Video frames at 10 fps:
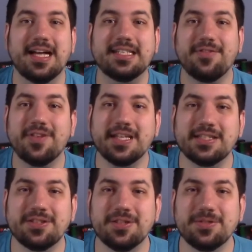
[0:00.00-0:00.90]
definitely
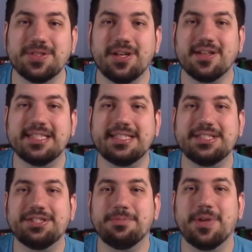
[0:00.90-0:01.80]
consider using our
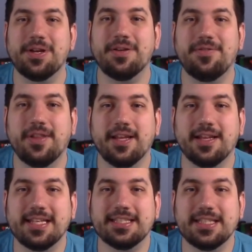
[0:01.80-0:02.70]
TCG Player affiliate
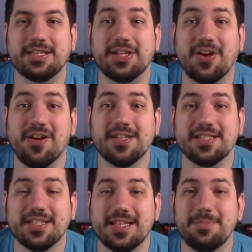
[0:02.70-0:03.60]
link to get the cards you
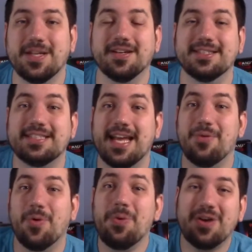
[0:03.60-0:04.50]
need, because
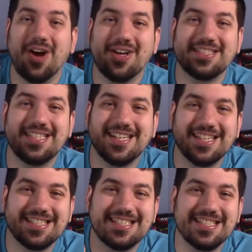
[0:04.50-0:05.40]
it won't cost you
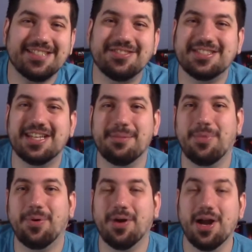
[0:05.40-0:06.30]
a single cent
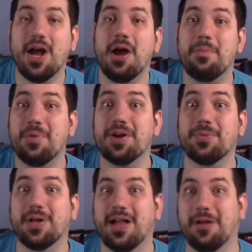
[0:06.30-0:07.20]
more, but it
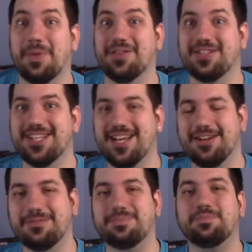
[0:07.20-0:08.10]
will help out the channel.
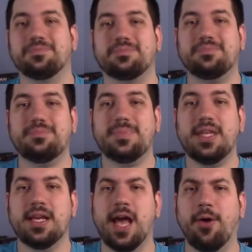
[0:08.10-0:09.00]

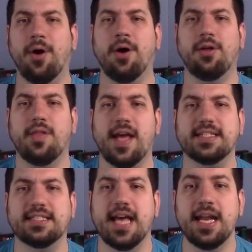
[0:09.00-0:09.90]
Now, all that
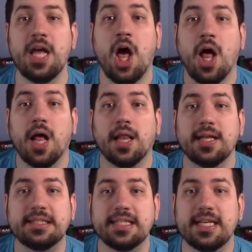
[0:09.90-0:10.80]
said,
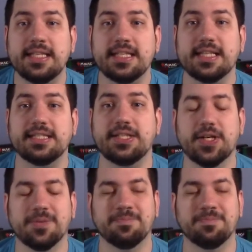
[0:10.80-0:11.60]
let's get into this here.